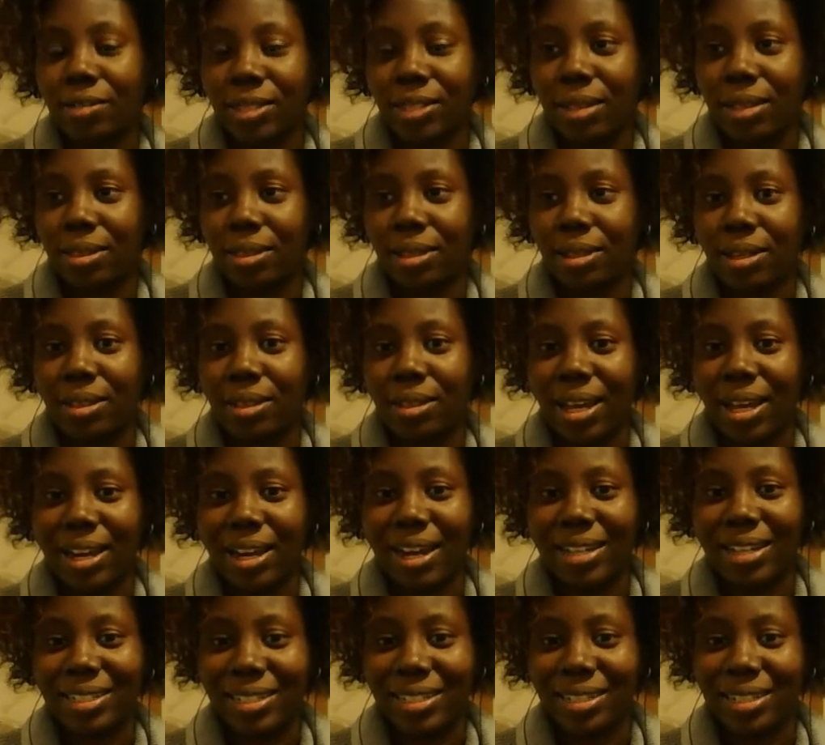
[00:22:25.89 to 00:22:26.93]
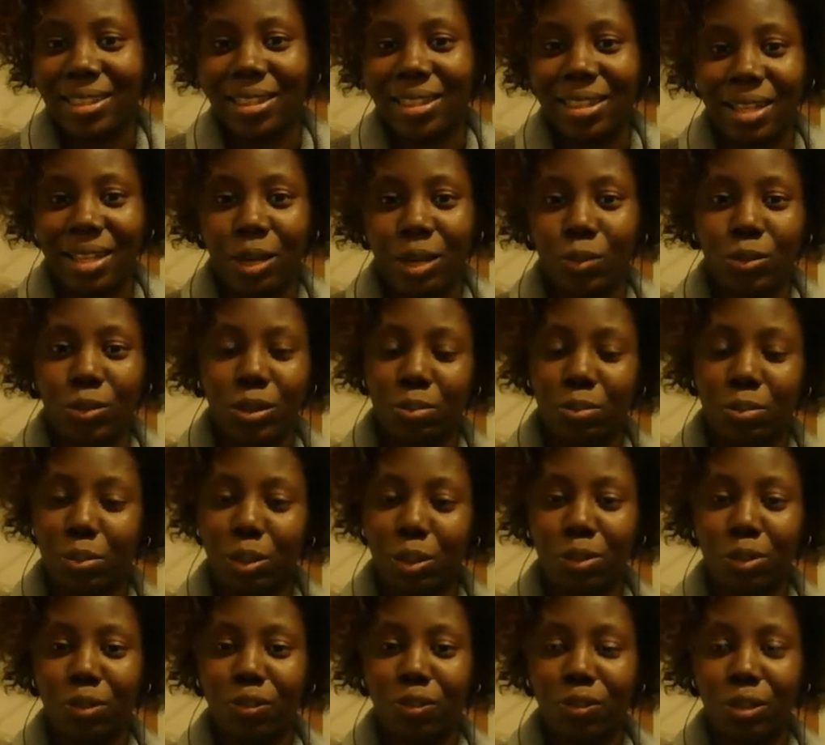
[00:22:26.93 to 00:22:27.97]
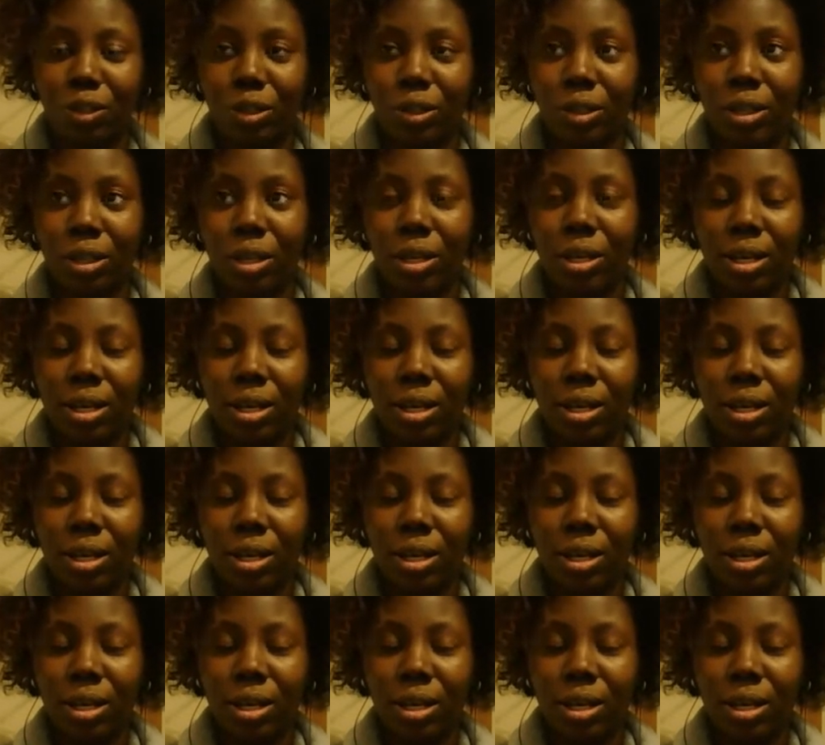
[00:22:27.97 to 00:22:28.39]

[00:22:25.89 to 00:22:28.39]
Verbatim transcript: something that I didn't think was beautiful.